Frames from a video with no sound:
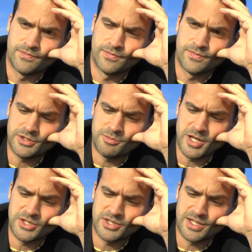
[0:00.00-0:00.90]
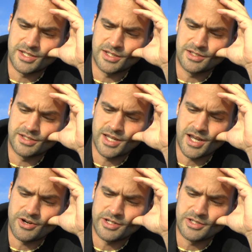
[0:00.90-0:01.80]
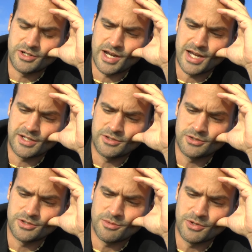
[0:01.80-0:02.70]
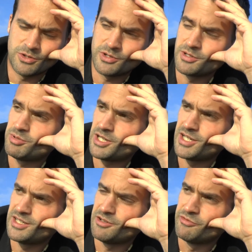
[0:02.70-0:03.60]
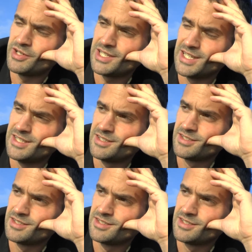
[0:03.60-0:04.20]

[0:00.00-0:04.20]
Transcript: Just basic character actor, someone who could play a villain.